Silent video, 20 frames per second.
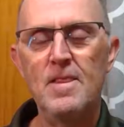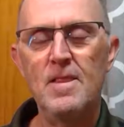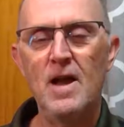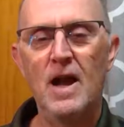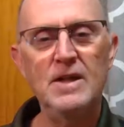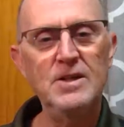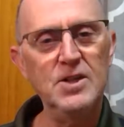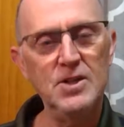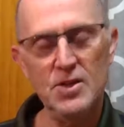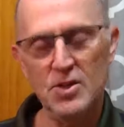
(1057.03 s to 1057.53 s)
I
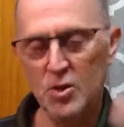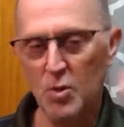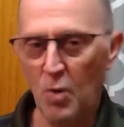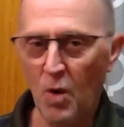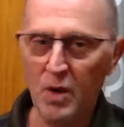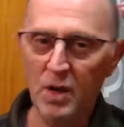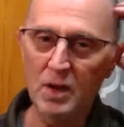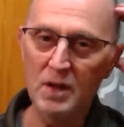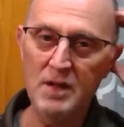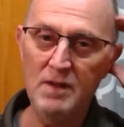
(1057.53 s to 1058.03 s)
just do
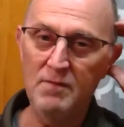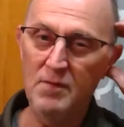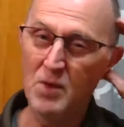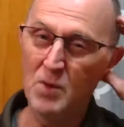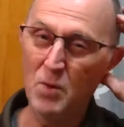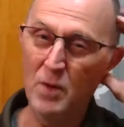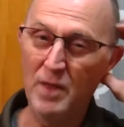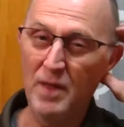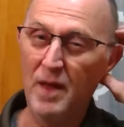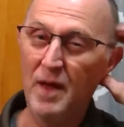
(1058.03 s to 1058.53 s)
want to leave you
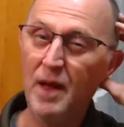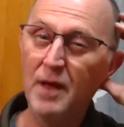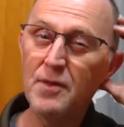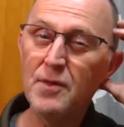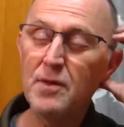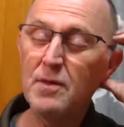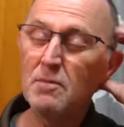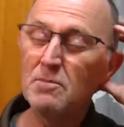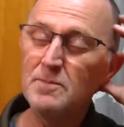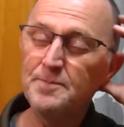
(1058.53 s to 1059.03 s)
with
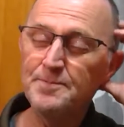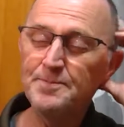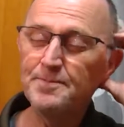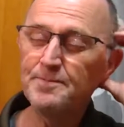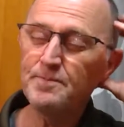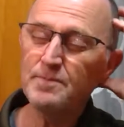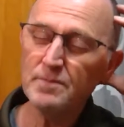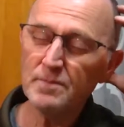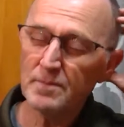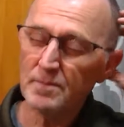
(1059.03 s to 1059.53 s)
this.
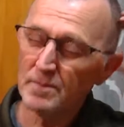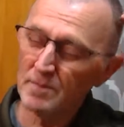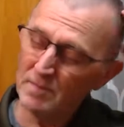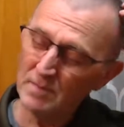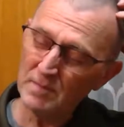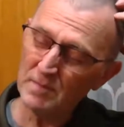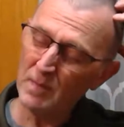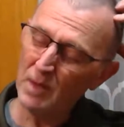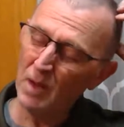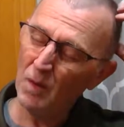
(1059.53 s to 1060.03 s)

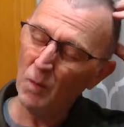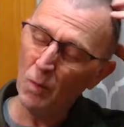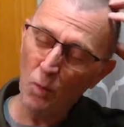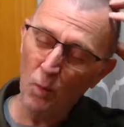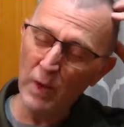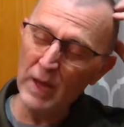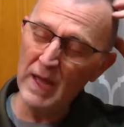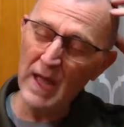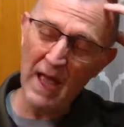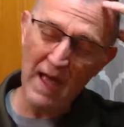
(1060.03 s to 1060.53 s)

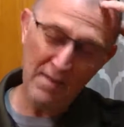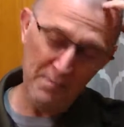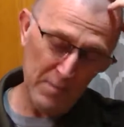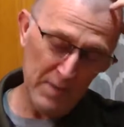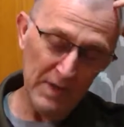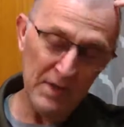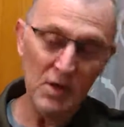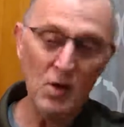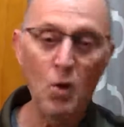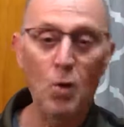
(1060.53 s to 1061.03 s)
We have
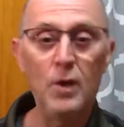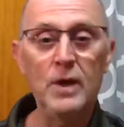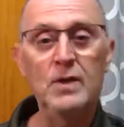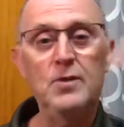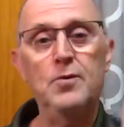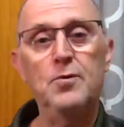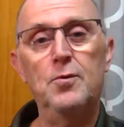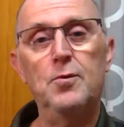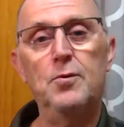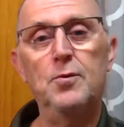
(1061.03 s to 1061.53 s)
been going
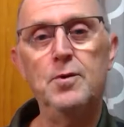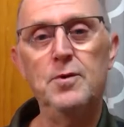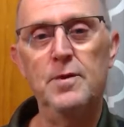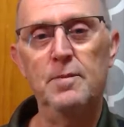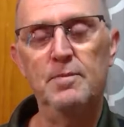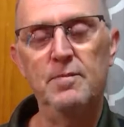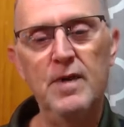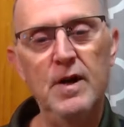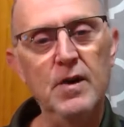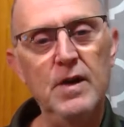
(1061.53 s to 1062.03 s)
through
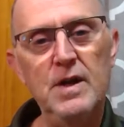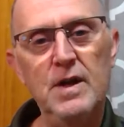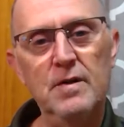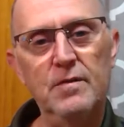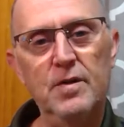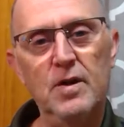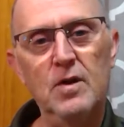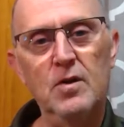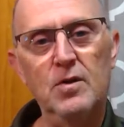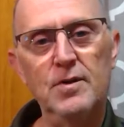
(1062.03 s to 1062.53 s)
some very
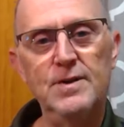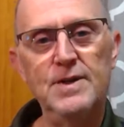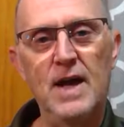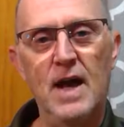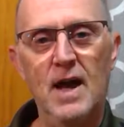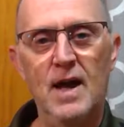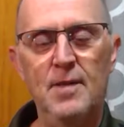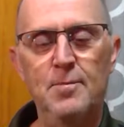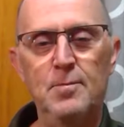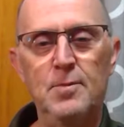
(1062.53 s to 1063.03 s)
difficult
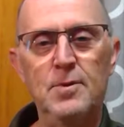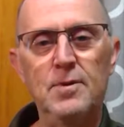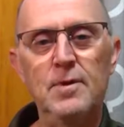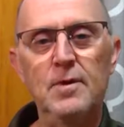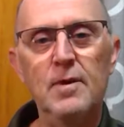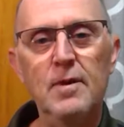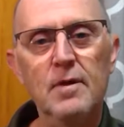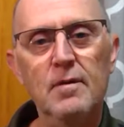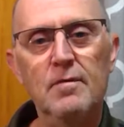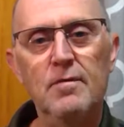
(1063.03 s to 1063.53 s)
times
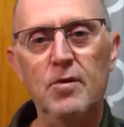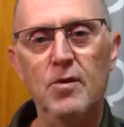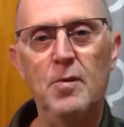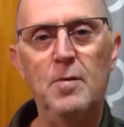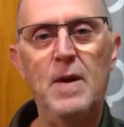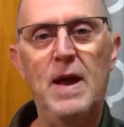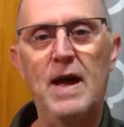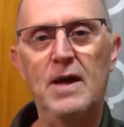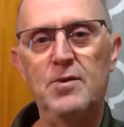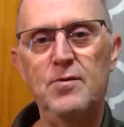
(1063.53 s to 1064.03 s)
for the
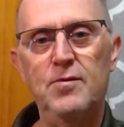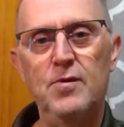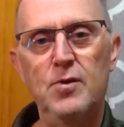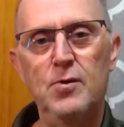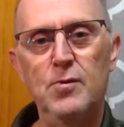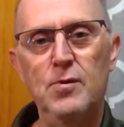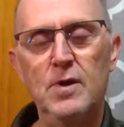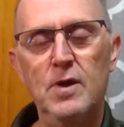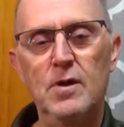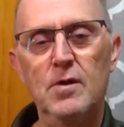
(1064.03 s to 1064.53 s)
past few
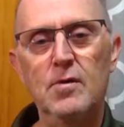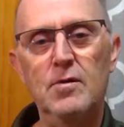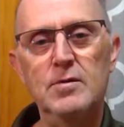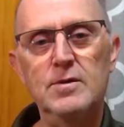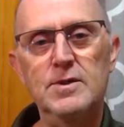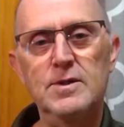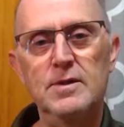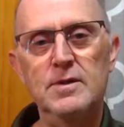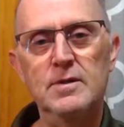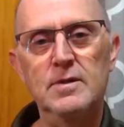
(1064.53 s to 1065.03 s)

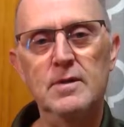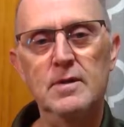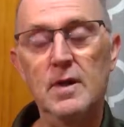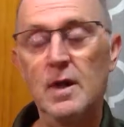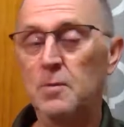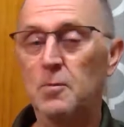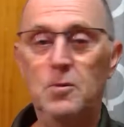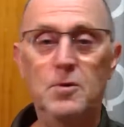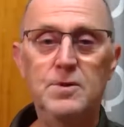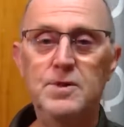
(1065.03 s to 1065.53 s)
years, and,
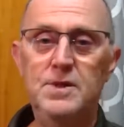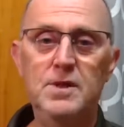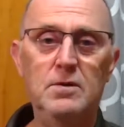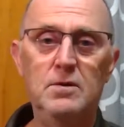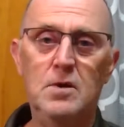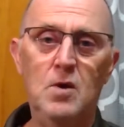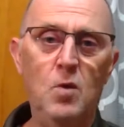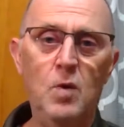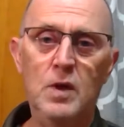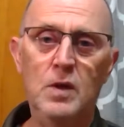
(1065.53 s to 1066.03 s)
and we're still
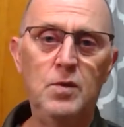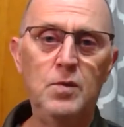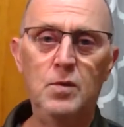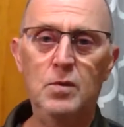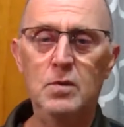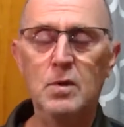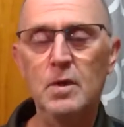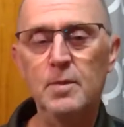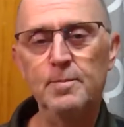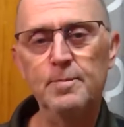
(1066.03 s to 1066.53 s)
going
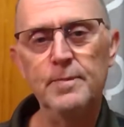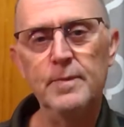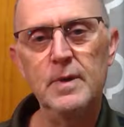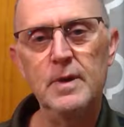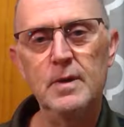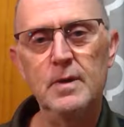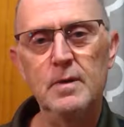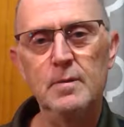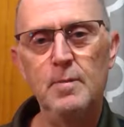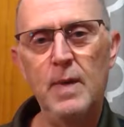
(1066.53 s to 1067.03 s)
through them.
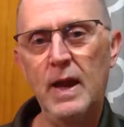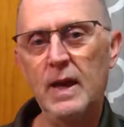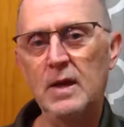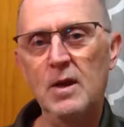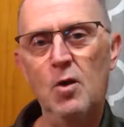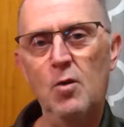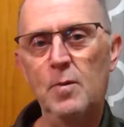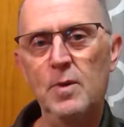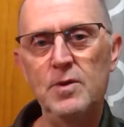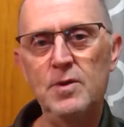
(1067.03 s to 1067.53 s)
Make
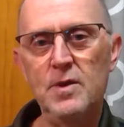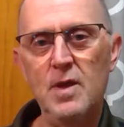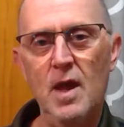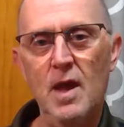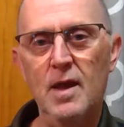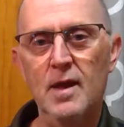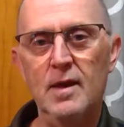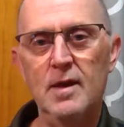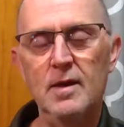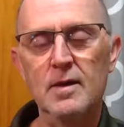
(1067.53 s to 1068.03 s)
no
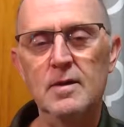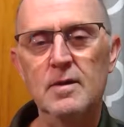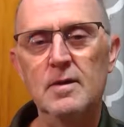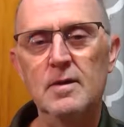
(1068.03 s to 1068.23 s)
mistake.